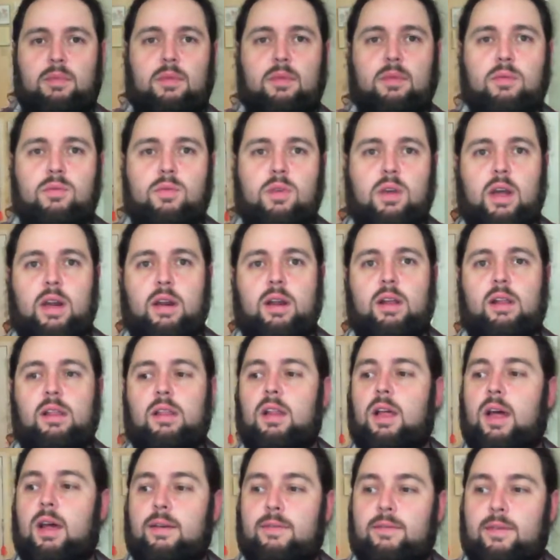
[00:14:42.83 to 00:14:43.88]
got a
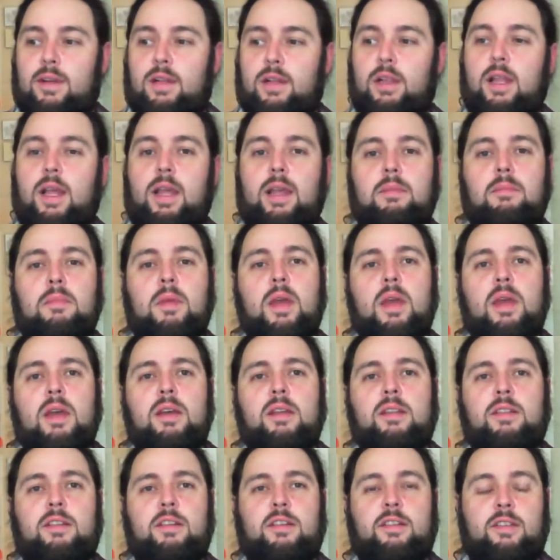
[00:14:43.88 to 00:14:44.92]
lot of acclaim.
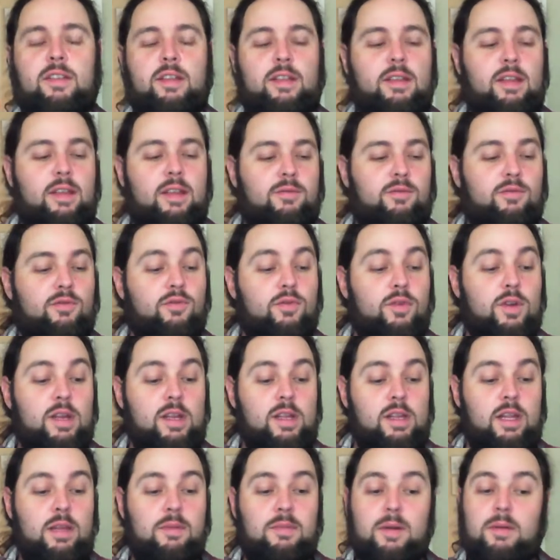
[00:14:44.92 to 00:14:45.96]
Since then, they've
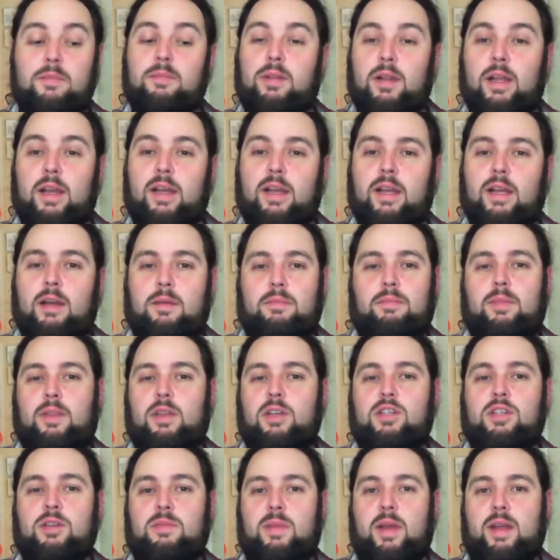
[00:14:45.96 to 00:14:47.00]
really been playing up the
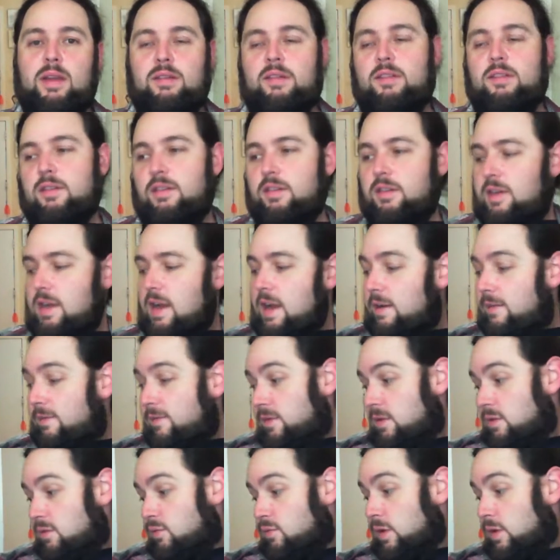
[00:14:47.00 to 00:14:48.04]
Jim Henson stuff.
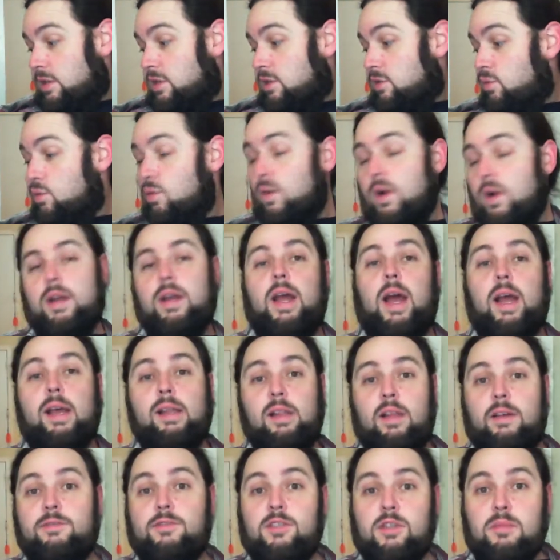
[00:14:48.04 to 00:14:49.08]
Which, one, I
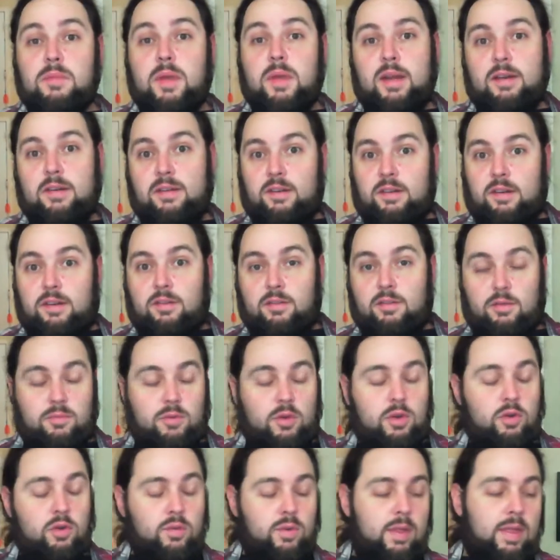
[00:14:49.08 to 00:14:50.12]
love Jim Henson, so I'm
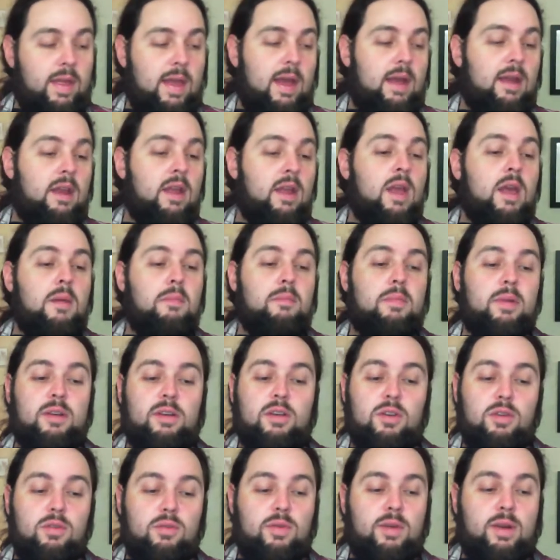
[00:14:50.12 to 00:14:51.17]
good with that. But
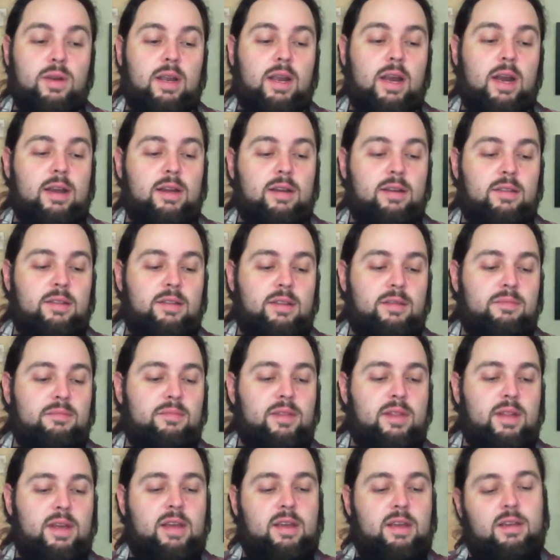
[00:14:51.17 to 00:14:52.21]
two, it kind of seems
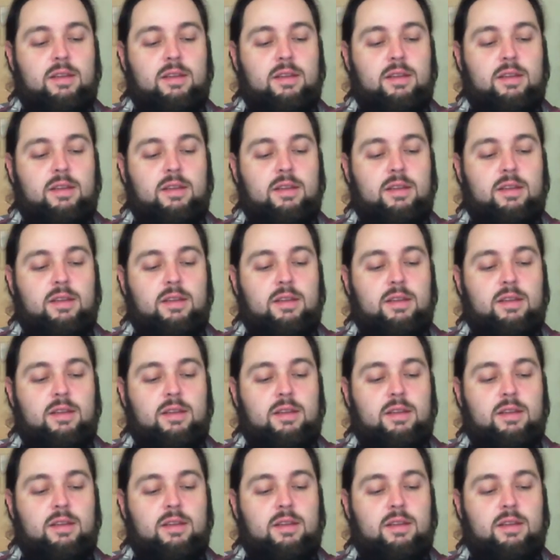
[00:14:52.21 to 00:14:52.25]
like